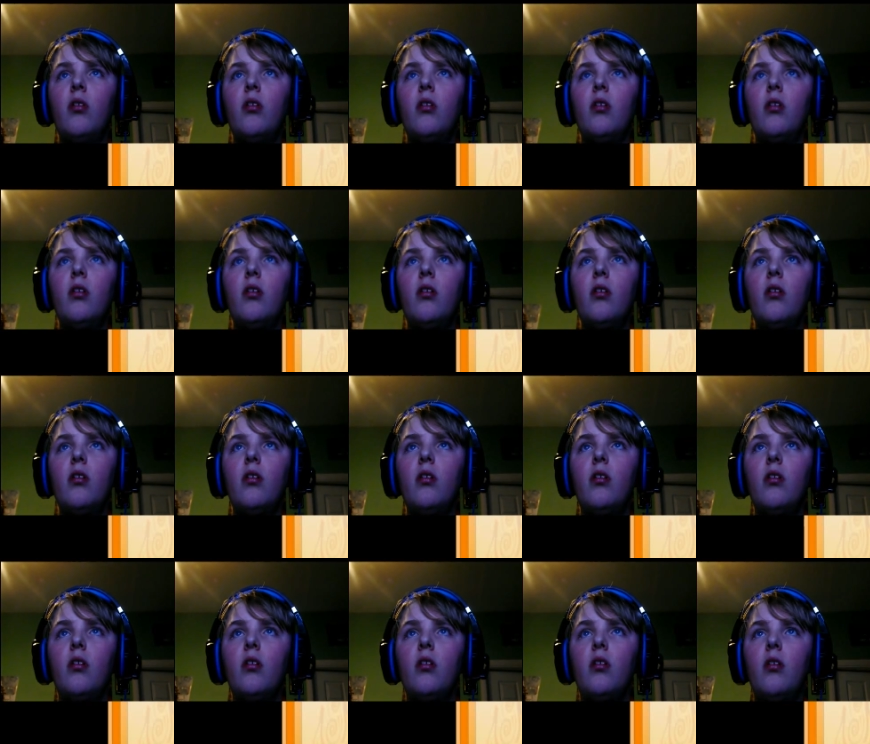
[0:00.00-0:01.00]

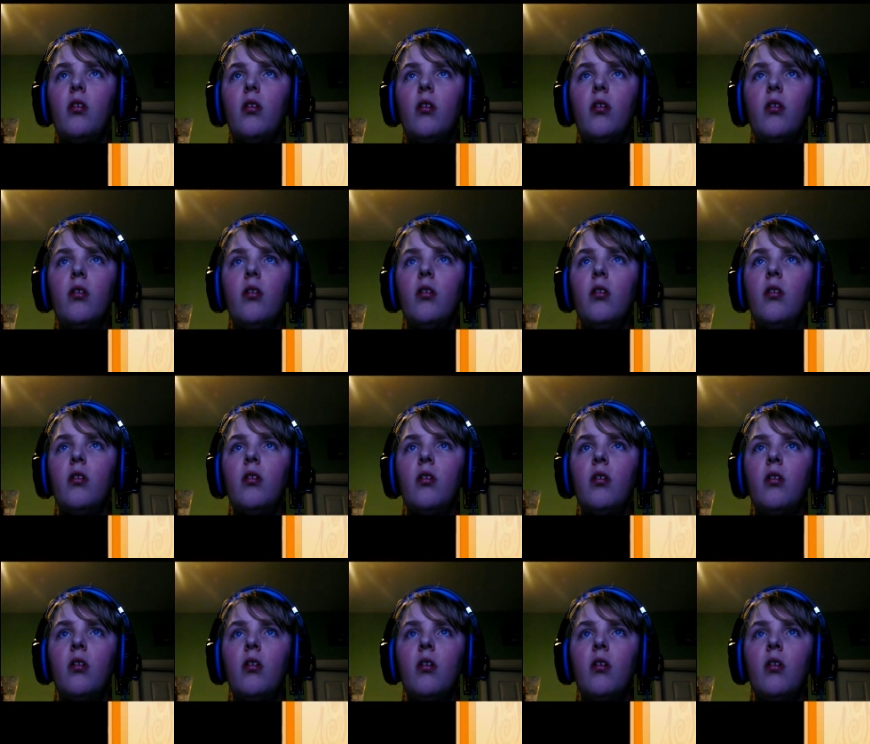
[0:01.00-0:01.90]
(no one is talking)